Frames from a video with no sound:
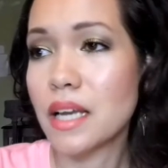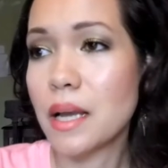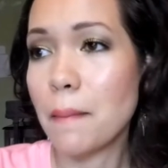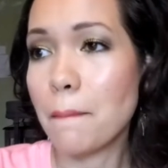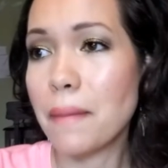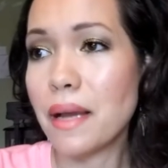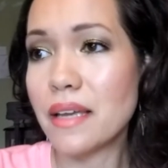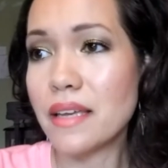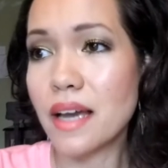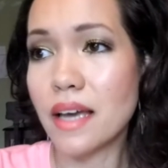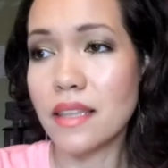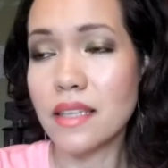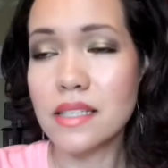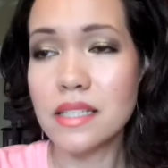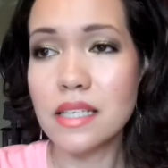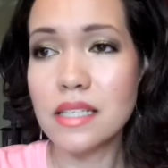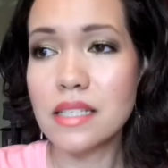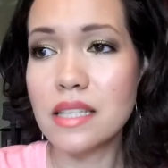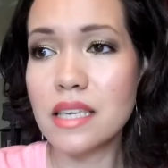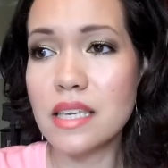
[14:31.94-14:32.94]
But yeah,
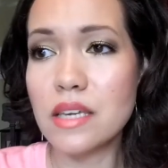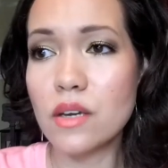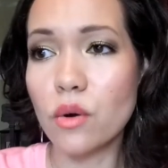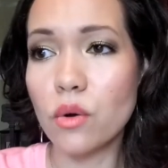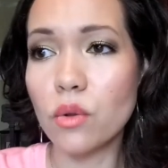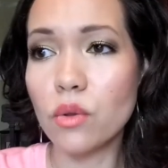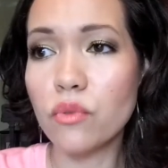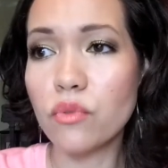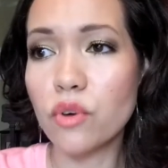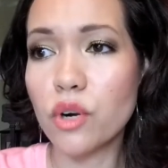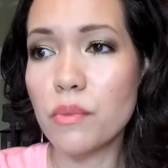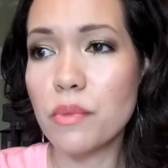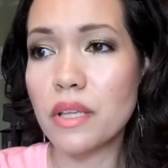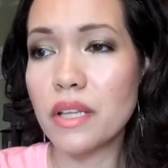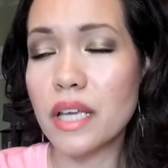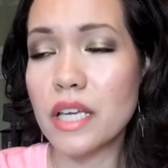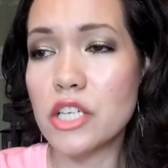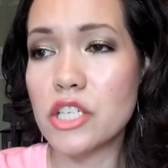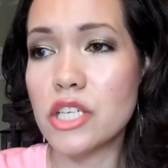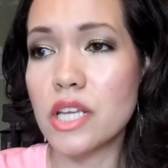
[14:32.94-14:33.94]
this is the old
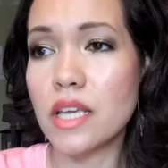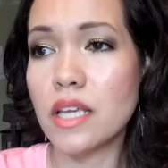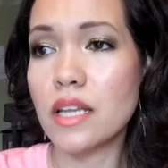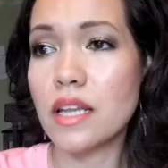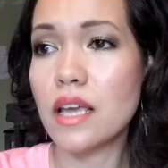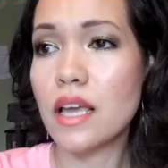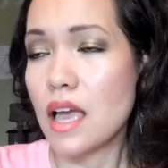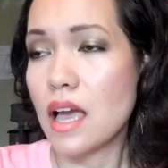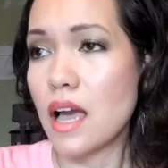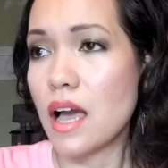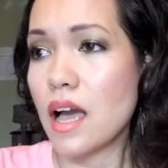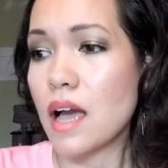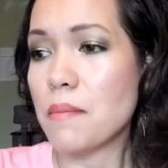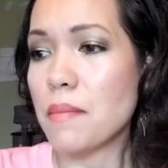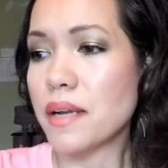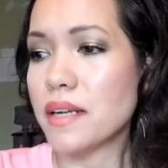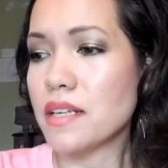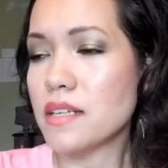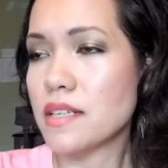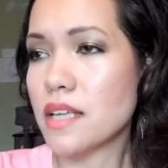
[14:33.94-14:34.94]
formulation.
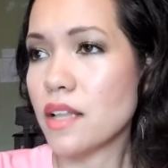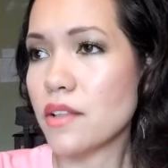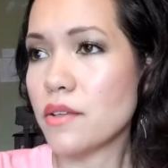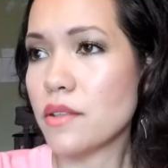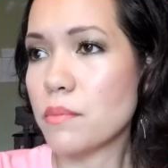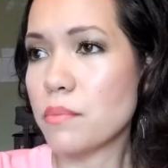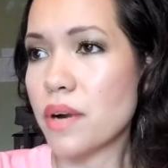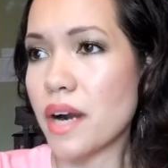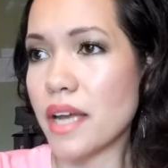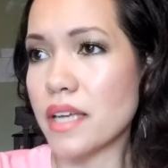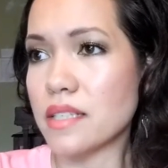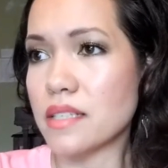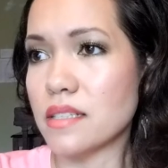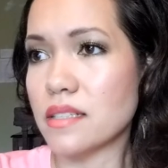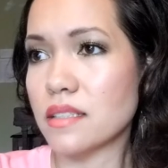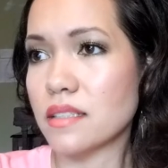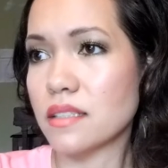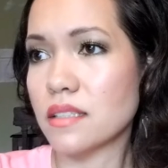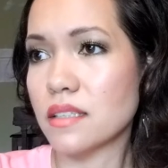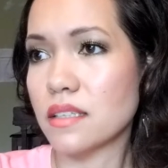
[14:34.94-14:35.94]
Um, I didn't tell you the price.